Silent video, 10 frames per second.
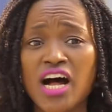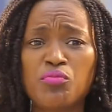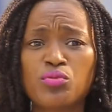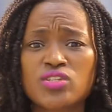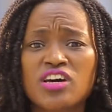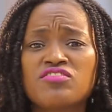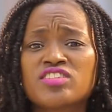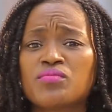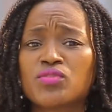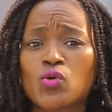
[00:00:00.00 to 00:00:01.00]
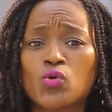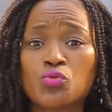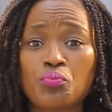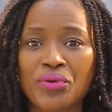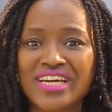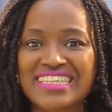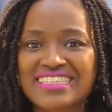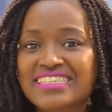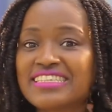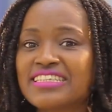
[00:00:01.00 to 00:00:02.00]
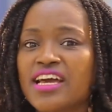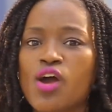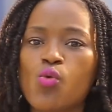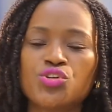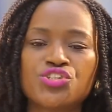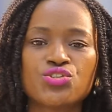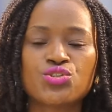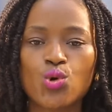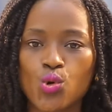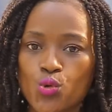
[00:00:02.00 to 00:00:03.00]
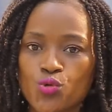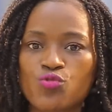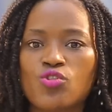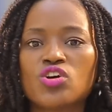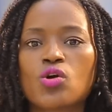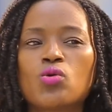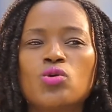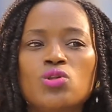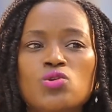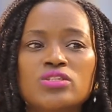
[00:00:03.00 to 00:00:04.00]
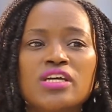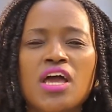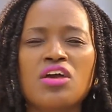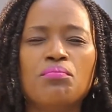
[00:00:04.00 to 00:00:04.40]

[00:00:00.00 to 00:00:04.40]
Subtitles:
Apples have something called pectin, which is so good for the colon.